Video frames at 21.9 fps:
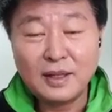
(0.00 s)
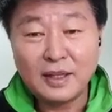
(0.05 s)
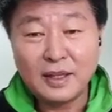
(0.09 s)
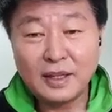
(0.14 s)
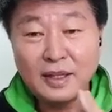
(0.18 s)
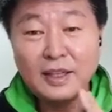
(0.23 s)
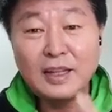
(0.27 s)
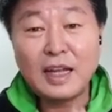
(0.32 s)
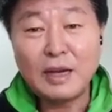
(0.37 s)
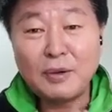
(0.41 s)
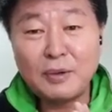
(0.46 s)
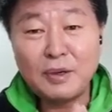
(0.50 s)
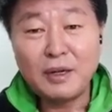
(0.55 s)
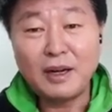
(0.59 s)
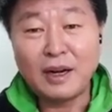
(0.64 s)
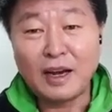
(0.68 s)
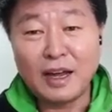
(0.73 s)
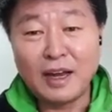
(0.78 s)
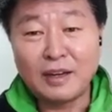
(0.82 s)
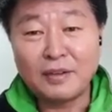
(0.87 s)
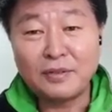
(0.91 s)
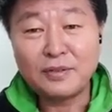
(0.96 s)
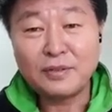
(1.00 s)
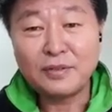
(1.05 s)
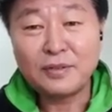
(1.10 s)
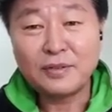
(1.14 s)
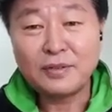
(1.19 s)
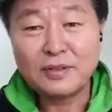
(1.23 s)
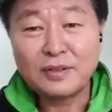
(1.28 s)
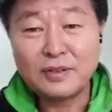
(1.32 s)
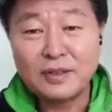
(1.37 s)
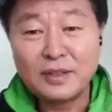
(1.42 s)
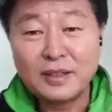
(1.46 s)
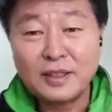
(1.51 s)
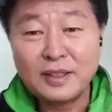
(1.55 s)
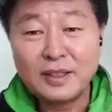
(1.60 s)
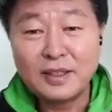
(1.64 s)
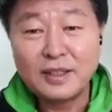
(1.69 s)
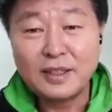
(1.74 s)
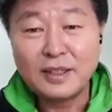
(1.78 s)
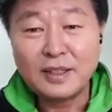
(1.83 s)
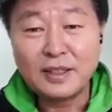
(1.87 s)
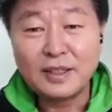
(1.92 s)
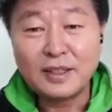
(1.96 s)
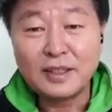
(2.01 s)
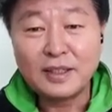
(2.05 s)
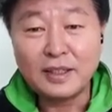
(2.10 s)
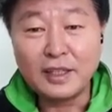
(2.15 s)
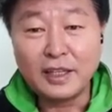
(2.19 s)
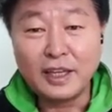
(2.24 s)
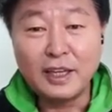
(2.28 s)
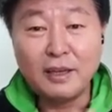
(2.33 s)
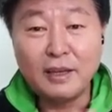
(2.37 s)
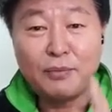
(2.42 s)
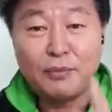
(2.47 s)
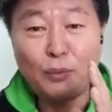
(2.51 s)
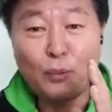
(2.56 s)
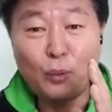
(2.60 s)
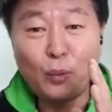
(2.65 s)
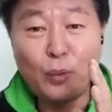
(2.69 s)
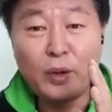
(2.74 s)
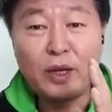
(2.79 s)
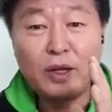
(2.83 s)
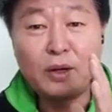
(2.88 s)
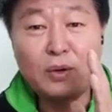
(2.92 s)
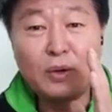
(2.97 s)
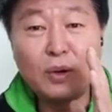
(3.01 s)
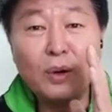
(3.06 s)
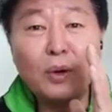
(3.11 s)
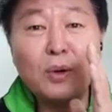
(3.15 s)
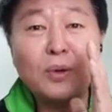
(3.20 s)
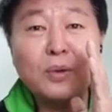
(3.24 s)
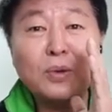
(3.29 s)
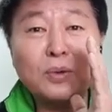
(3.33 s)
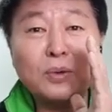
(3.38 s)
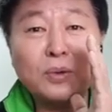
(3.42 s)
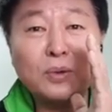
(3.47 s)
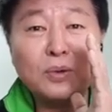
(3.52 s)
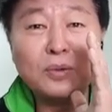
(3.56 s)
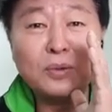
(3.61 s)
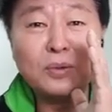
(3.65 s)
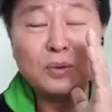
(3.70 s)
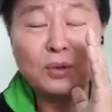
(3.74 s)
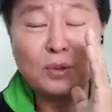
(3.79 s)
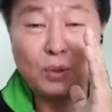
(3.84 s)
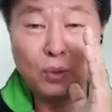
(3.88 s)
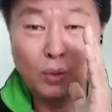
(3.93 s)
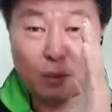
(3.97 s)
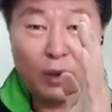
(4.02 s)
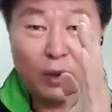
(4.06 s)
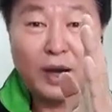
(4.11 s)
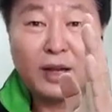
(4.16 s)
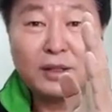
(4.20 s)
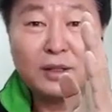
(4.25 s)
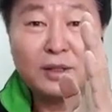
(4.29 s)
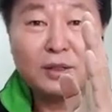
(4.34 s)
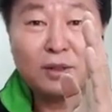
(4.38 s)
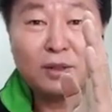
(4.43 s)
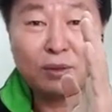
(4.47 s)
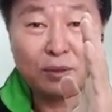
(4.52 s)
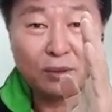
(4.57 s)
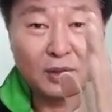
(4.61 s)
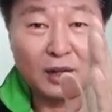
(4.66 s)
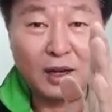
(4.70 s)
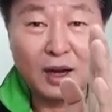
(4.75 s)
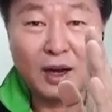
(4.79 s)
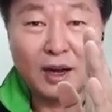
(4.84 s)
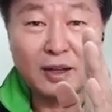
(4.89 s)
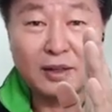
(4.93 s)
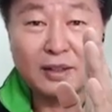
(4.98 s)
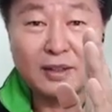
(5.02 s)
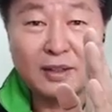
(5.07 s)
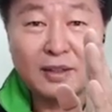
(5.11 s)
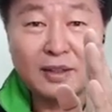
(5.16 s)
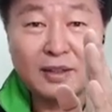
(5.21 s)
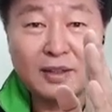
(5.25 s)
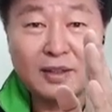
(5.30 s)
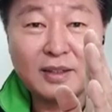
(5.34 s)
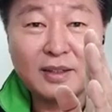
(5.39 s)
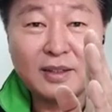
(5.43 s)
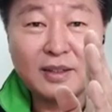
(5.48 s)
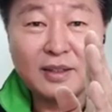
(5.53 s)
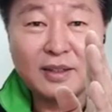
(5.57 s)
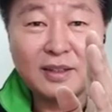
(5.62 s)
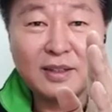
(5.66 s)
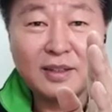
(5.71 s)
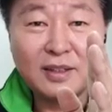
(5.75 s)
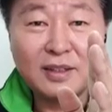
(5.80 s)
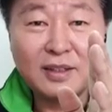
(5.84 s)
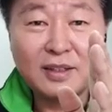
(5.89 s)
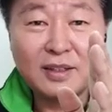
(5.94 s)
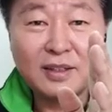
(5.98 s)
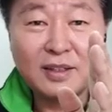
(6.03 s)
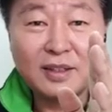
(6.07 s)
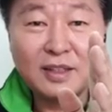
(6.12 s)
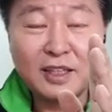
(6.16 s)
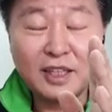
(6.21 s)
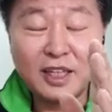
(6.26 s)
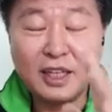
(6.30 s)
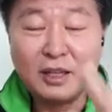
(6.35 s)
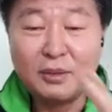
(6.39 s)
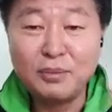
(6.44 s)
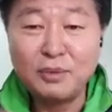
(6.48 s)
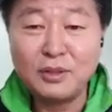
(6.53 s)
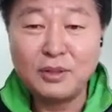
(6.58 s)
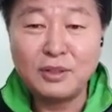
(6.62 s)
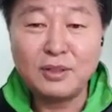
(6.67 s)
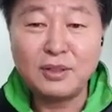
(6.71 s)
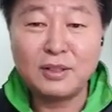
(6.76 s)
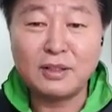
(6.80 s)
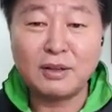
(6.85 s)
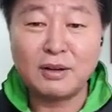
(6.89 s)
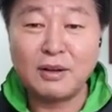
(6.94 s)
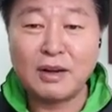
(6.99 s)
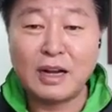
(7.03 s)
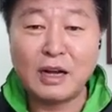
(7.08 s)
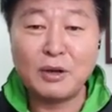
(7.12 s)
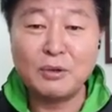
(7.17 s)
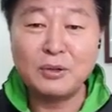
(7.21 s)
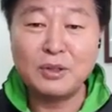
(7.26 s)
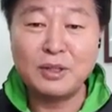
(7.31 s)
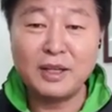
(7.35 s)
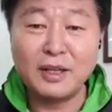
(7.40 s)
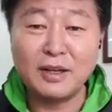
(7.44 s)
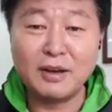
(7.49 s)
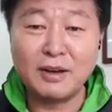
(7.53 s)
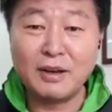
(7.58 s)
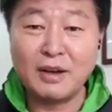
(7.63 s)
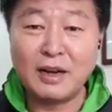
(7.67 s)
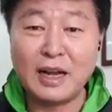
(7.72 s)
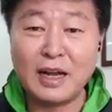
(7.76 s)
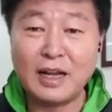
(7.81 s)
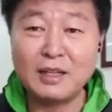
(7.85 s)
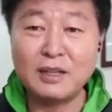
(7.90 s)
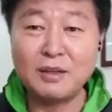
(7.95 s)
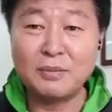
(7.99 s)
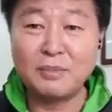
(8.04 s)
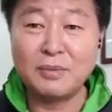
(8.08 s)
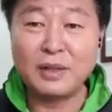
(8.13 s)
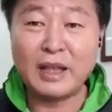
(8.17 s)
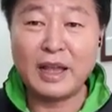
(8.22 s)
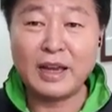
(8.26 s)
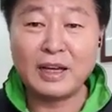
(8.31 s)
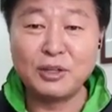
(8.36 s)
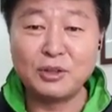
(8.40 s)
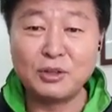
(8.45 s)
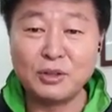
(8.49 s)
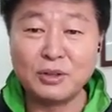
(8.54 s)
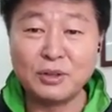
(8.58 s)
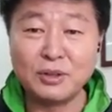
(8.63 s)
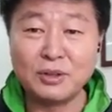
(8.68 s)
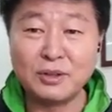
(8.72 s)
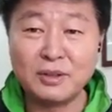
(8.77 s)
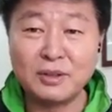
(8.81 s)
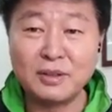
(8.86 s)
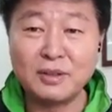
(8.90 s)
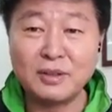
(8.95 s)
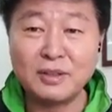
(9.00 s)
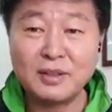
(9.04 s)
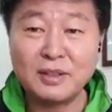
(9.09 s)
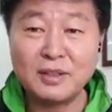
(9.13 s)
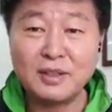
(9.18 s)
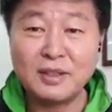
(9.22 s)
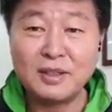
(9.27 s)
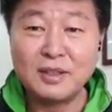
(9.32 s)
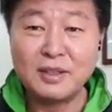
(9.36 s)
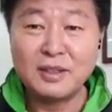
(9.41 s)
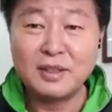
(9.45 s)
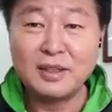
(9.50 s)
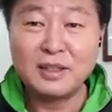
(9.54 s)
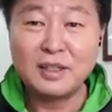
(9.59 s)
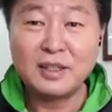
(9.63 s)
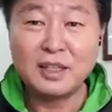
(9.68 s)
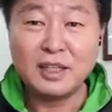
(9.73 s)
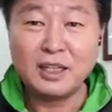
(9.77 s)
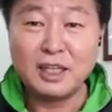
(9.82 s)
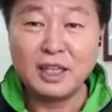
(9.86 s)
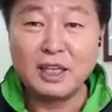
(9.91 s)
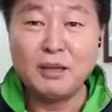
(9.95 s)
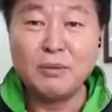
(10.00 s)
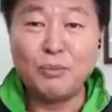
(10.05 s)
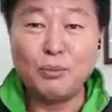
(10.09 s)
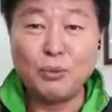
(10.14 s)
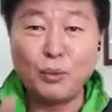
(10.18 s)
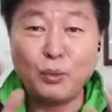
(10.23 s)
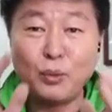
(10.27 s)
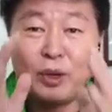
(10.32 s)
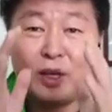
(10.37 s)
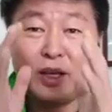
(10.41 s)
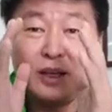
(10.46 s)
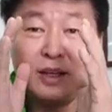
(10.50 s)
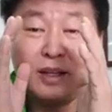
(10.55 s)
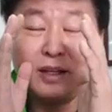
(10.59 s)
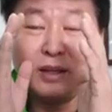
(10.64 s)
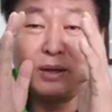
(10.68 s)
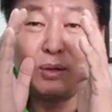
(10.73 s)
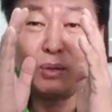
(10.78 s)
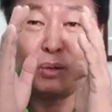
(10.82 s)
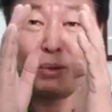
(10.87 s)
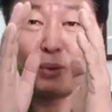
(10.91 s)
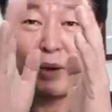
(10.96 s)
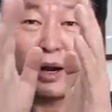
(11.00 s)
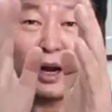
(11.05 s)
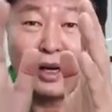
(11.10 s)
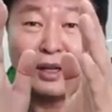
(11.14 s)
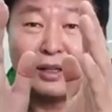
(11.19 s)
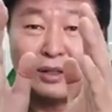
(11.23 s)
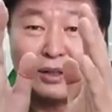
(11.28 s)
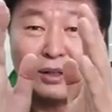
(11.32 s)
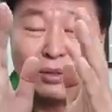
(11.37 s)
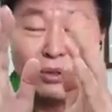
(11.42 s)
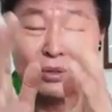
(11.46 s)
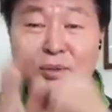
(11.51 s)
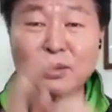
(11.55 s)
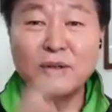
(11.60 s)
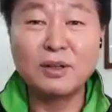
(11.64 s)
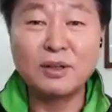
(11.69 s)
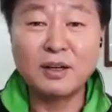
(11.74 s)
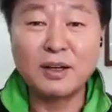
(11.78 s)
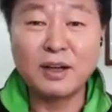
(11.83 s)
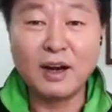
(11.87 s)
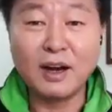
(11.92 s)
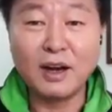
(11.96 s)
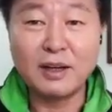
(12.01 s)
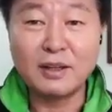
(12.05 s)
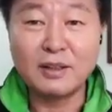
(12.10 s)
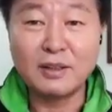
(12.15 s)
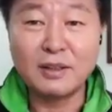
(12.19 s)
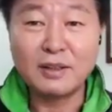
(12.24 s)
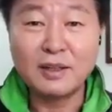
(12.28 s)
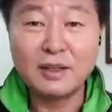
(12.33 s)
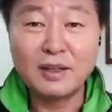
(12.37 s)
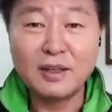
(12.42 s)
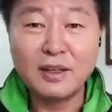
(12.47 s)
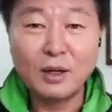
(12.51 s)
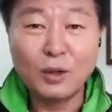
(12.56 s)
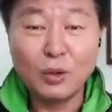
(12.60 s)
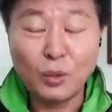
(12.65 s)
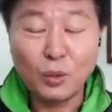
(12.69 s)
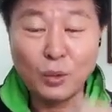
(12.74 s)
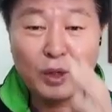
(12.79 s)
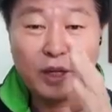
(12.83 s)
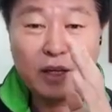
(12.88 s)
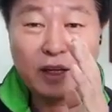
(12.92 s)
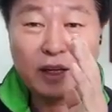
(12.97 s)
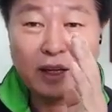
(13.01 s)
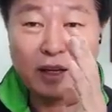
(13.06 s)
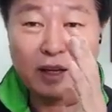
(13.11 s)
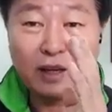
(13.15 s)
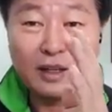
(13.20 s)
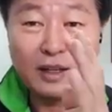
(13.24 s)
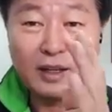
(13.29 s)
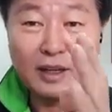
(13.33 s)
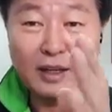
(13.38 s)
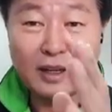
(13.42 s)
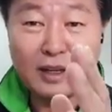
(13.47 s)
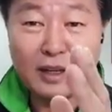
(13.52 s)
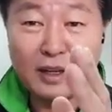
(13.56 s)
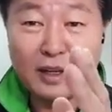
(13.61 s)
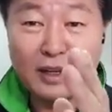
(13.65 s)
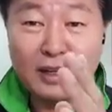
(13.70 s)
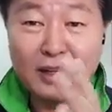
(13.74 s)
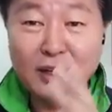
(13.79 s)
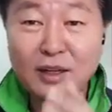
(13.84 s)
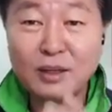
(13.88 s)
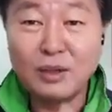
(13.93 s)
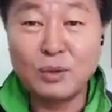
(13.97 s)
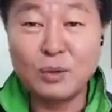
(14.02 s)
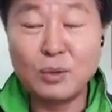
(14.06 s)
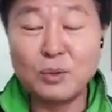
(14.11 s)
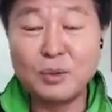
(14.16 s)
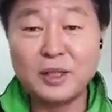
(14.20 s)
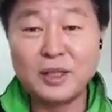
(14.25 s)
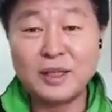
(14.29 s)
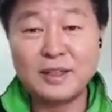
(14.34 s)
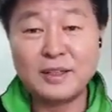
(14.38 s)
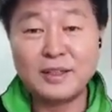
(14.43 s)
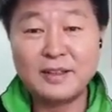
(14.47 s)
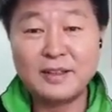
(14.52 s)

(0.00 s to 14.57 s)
in our life, if we go toward to God, even surrounding a lot of danger, if we toward to the God, we can do it.